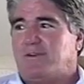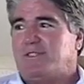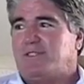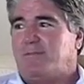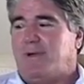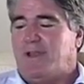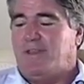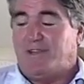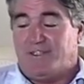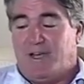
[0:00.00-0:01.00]
was in Japan
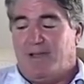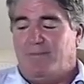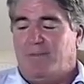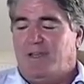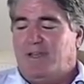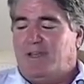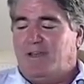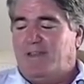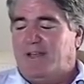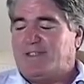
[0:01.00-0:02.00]
at the time,
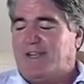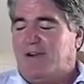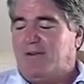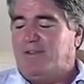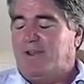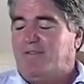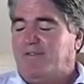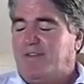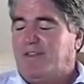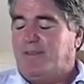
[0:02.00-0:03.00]
and that's how
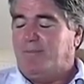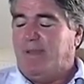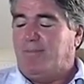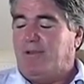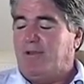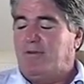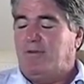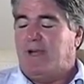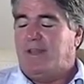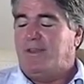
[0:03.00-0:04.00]
the people
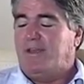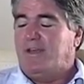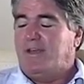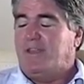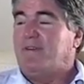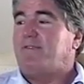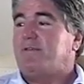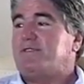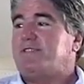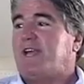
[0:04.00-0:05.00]
who had the
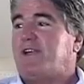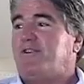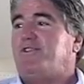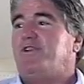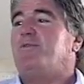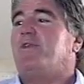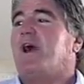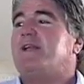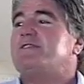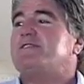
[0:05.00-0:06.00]
influence there could do
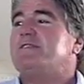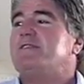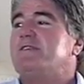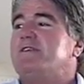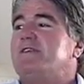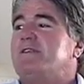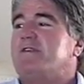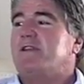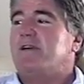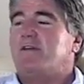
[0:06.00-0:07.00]
that,
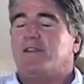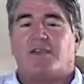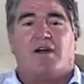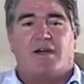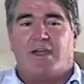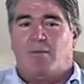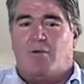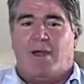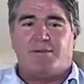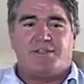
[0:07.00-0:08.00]
you know. And the car came
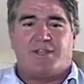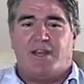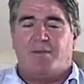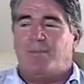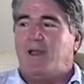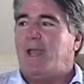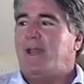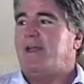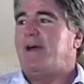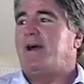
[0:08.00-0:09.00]
right to the side of the
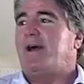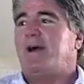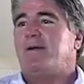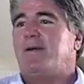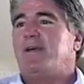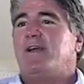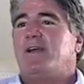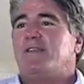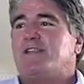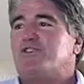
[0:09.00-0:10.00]
plane.
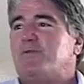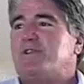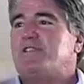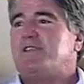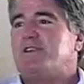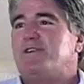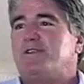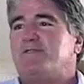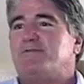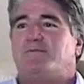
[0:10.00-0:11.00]
They took me
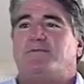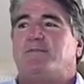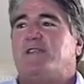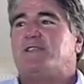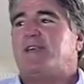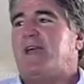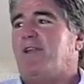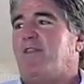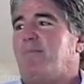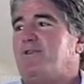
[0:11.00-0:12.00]
to instead of getting
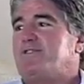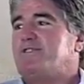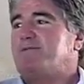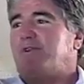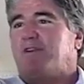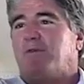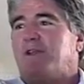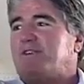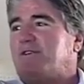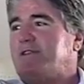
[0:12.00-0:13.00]
on the bus and with everyone
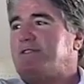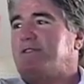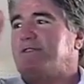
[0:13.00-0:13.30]
going